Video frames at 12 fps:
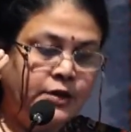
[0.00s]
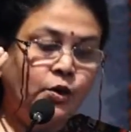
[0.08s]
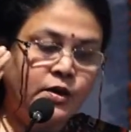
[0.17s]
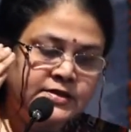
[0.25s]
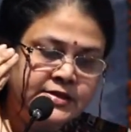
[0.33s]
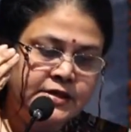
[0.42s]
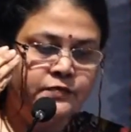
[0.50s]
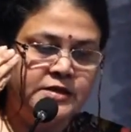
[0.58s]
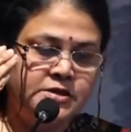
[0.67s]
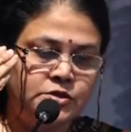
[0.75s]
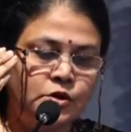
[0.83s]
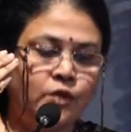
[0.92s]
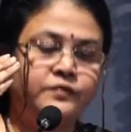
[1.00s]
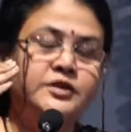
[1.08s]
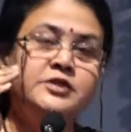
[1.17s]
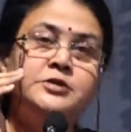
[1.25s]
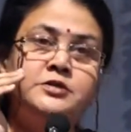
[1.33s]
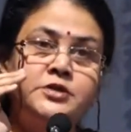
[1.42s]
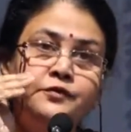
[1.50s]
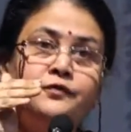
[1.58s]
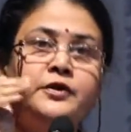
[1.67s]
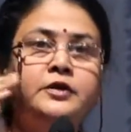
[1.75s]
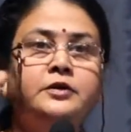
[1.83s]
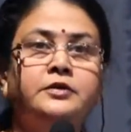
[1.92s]
consequence of these
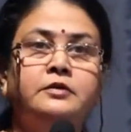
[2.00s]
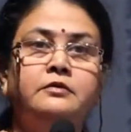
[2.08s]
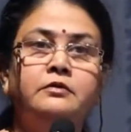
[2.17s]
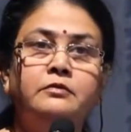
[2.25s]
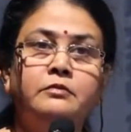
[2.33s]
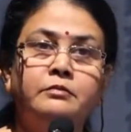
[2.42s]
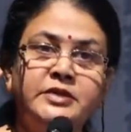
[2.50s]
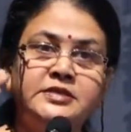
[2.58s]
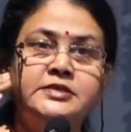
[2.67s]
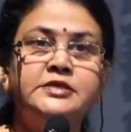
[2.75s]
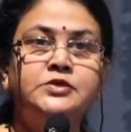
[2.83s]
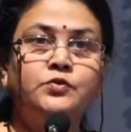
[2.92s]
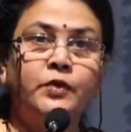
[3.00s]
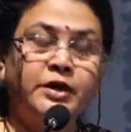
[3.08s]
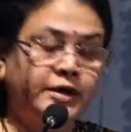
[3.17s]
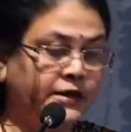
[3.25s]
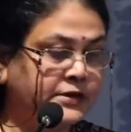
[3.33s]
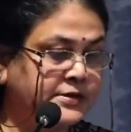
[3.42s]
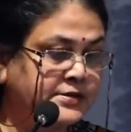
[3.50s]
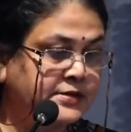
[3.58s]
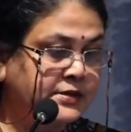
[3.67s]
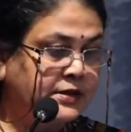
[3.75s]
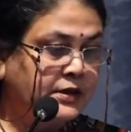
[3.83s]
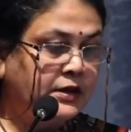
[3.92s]
different business
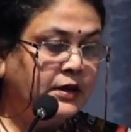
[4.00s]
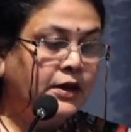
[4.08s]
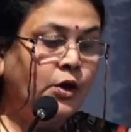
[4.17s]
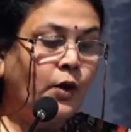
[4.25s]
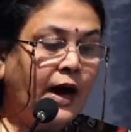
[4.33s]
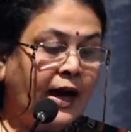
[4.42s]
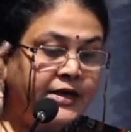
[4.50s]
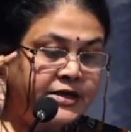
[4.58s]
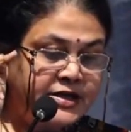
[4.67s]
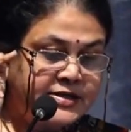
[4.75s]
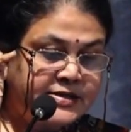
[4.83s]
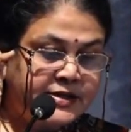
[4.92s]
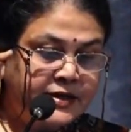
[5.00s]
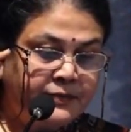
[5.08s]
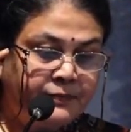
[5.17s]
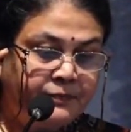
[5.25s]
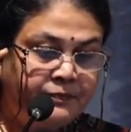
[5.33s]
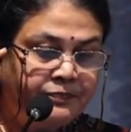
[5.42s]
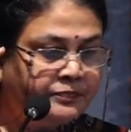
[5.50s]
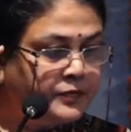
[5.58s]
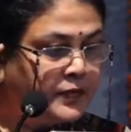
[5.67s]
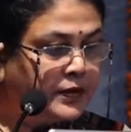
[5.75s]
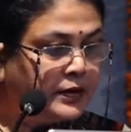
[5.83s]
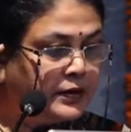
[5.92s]
verticals? Now ITC
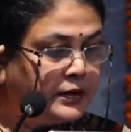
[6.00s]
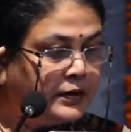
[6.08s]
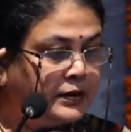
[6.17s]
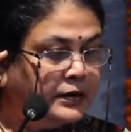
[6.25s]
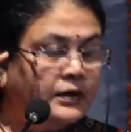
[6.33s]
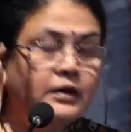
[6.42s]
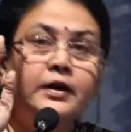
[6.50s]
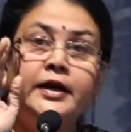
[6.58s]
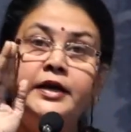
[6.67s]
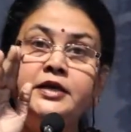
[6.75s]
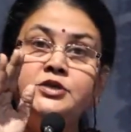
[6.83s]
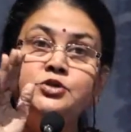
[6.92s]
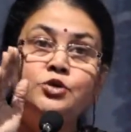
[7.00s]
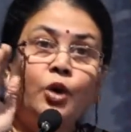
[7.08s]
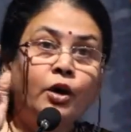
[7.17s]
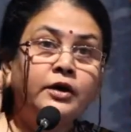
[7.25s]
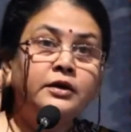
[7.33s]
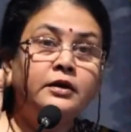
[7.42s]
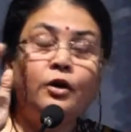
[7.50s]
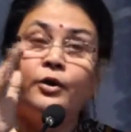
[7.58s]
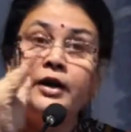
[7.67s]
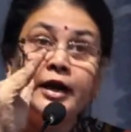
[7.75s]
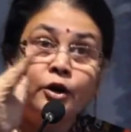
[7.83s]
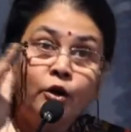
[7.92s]
is not or
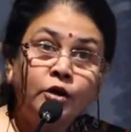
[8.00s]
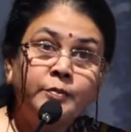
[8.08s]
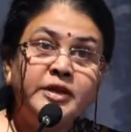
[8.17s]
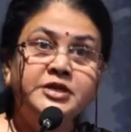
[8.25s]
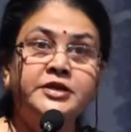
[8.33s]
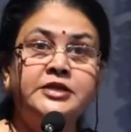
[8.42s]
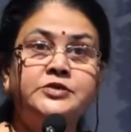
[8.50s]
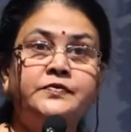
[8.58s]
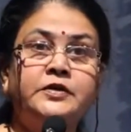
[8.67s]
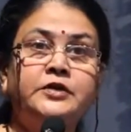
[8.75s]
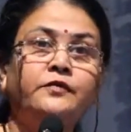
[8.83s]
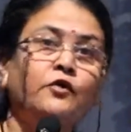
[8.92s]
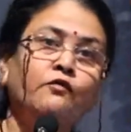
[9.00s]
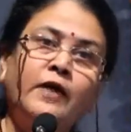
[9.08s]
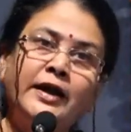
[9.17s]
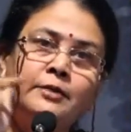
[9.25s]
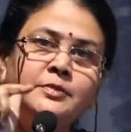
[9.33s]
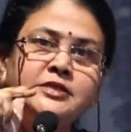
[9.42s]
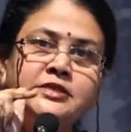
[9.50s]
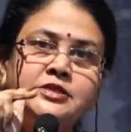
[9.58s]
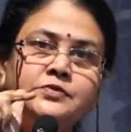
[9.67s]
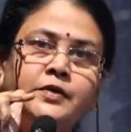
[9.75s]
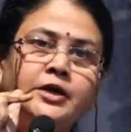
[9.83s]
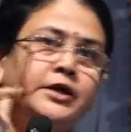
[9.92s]
cannot be transferred from one
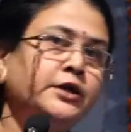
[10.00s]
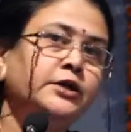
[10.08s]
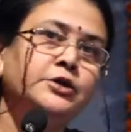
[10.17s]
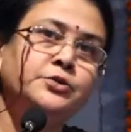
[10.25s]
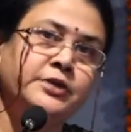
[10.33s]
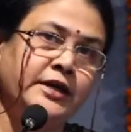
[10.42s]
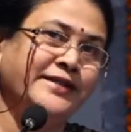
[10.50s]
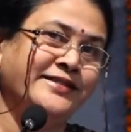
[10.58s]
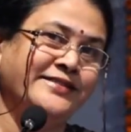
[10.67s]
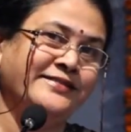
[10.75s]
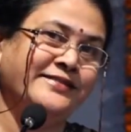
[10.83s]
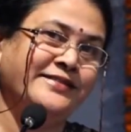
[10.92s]
business vertical to the other.